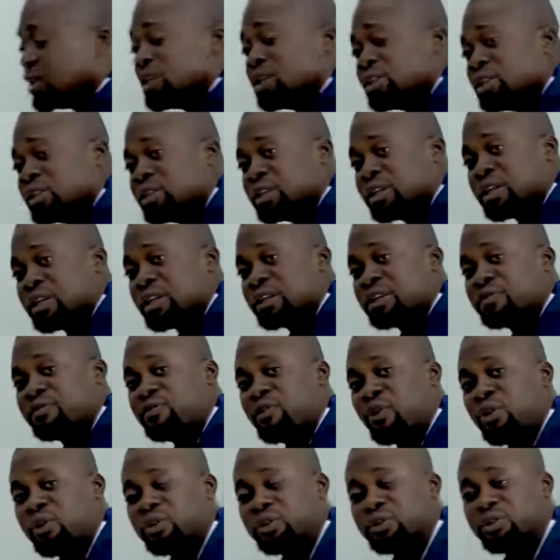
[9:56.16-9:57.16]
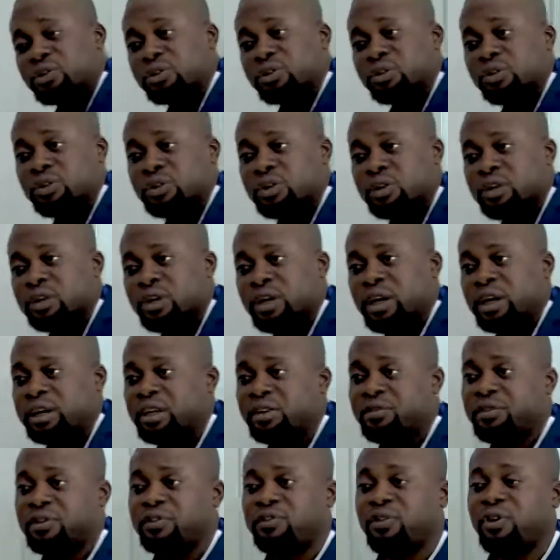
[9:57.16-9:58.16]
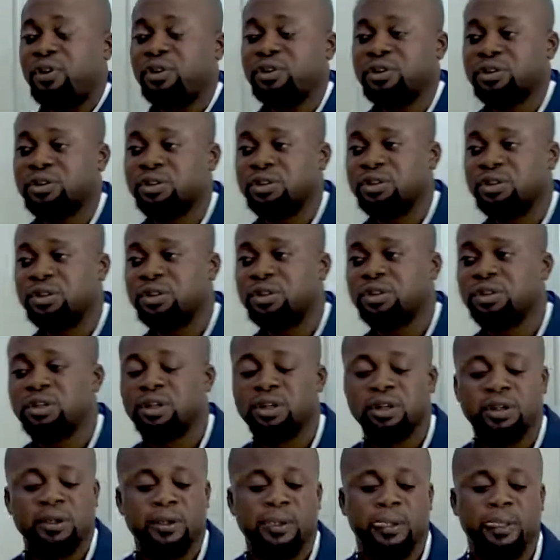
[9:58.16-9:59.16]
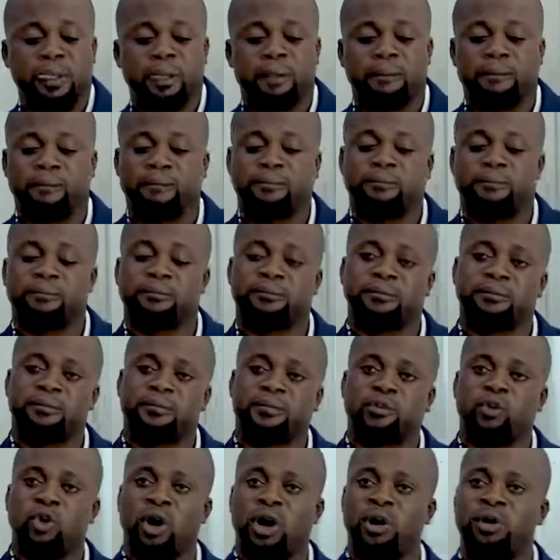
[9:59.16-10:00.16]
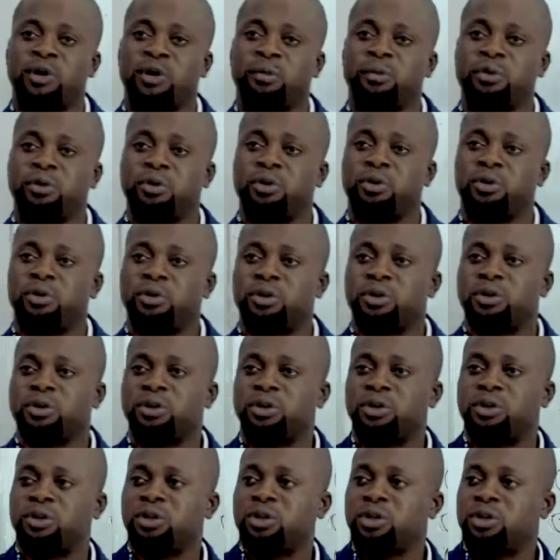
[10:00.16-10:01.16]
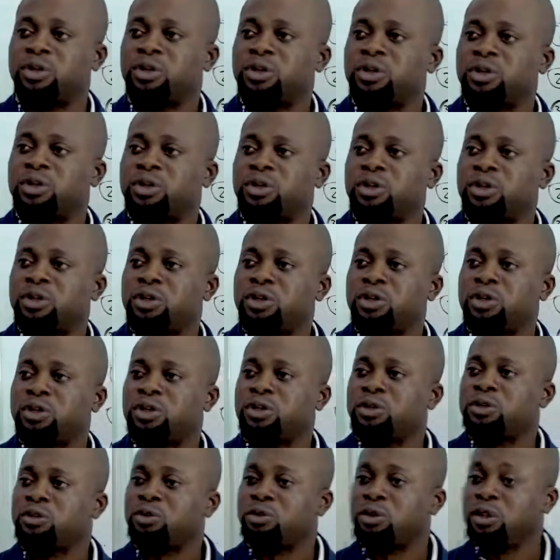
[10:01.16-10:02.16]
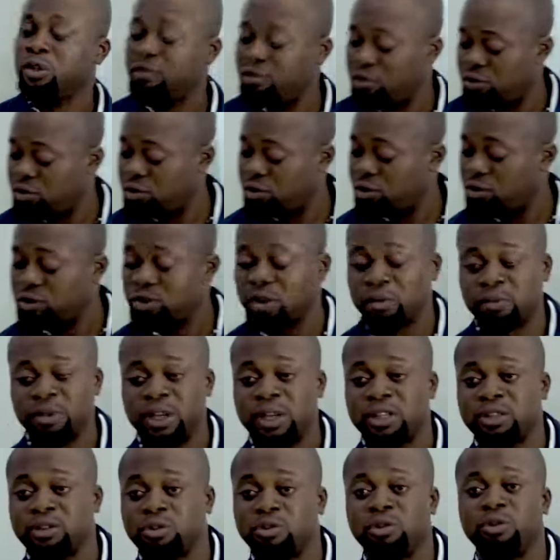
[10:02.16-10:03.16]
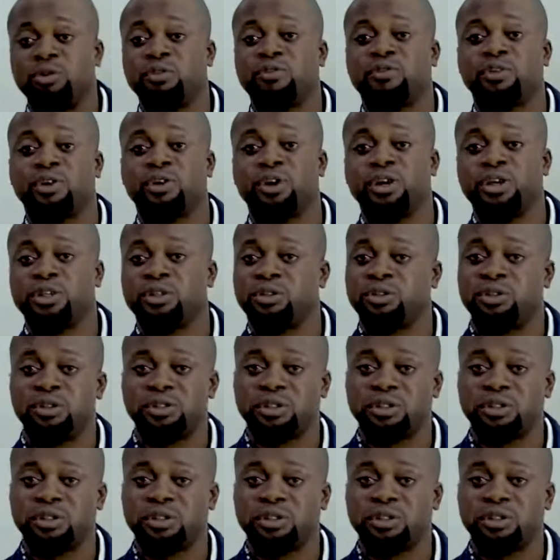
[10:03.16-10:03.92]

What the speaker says: it falls, and if it falls, you are unable to even you sometimes you look for it, you don't